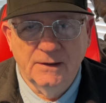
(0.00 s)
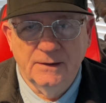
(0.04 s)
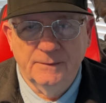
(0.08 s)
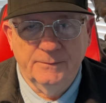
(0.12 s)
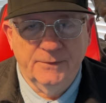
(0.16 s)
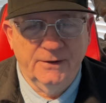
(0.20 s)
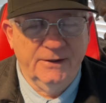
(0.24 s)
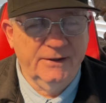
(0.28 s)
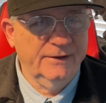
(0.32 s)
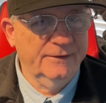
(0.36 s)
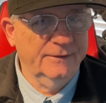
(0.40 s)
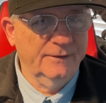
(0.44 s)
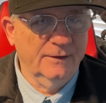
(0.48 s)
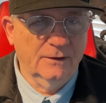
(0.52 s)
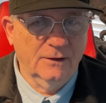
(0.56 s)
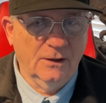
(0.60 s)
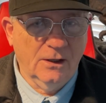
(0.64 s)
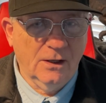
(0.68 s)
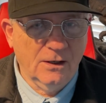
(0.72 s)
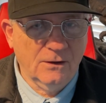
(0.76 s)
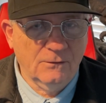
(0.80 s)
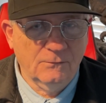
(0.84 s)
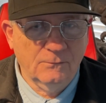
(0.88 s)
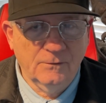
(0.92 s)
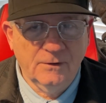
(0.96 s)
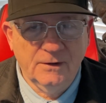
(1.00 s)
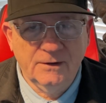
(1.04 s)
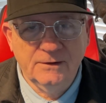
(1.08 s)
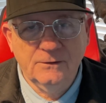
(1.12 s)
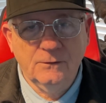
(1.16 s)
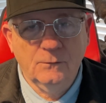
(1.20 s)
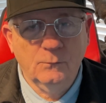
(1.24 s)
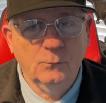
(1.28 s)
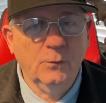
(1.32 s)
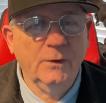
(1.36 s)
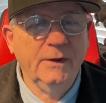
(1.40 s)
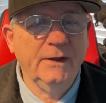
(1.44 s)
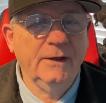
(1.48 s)
but in the long run,
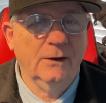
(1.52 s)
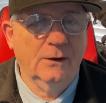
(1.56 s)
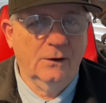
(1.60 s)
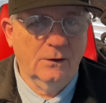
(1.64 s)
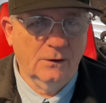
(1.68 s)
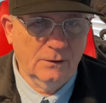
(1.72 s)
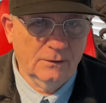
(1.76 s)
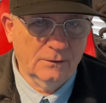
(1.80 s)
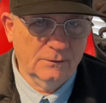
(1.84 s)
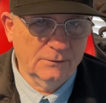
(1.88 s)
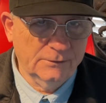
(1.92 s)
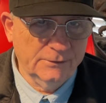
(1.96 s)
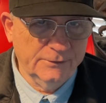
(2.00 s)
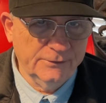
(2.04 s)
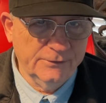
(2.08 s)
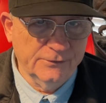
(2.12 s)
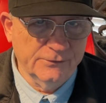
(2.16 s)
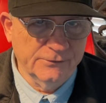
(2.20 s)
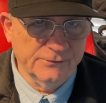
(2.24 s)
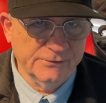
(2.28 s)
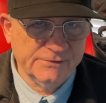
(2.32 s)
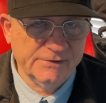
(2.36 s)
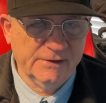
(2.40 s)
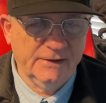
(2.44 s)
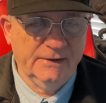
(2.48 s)
we all lose.